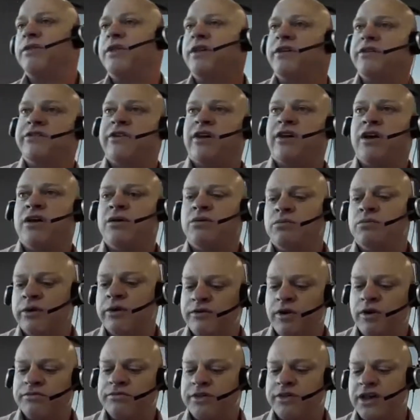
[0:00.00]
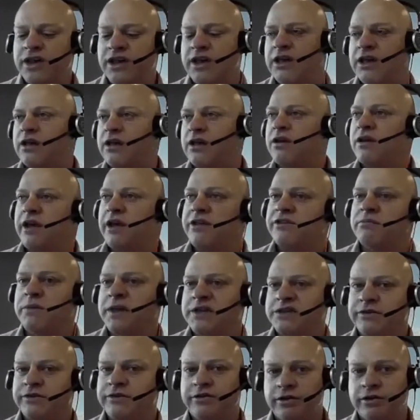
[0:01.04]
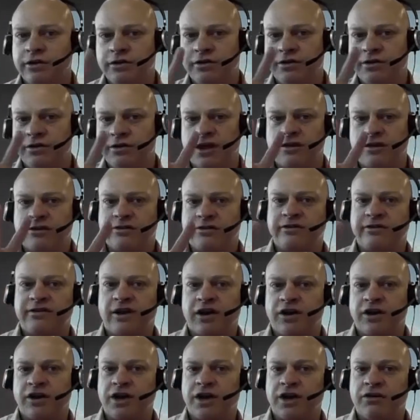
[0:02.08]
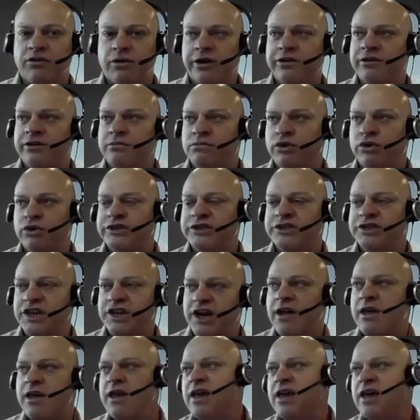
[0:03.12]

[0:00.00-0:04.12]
so we've got as I mentioned, the two things. So increasing moisture